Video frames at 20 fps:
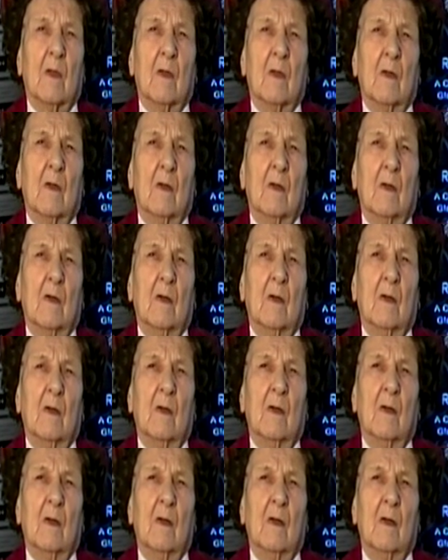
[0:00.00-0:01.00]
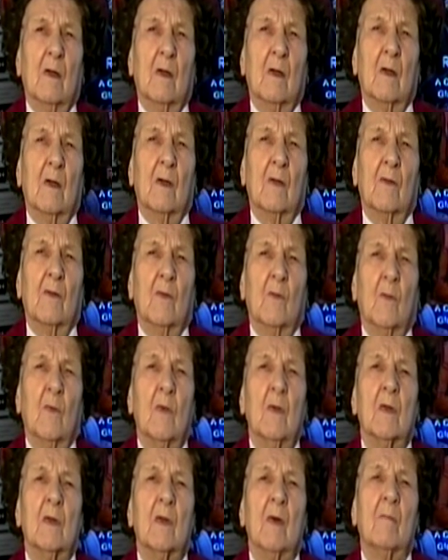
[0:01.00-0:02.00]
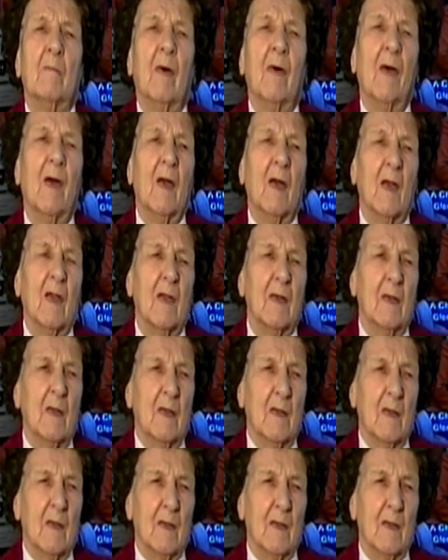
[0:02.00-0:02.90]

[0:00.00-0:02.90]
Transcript: The word abide,